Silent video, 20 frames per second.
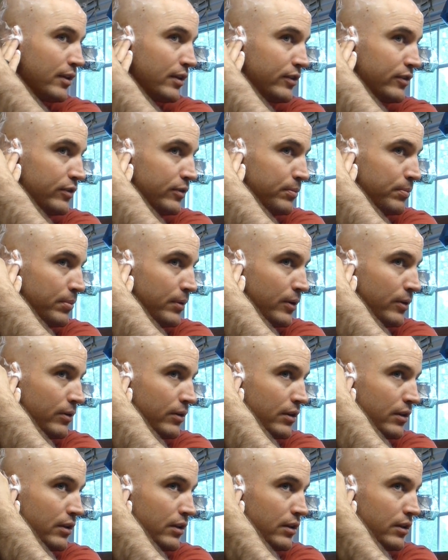
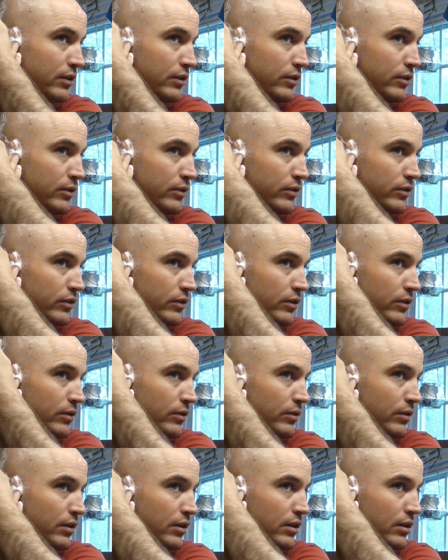spoke a little too
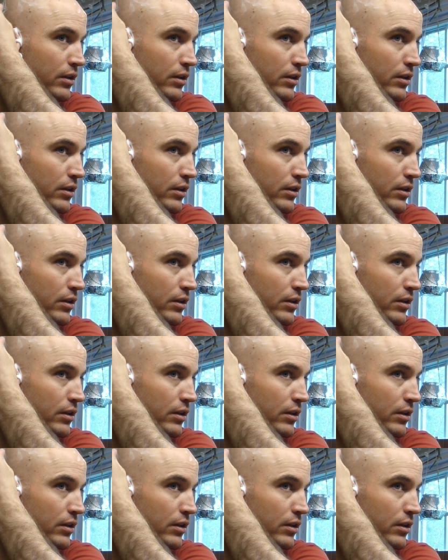soon.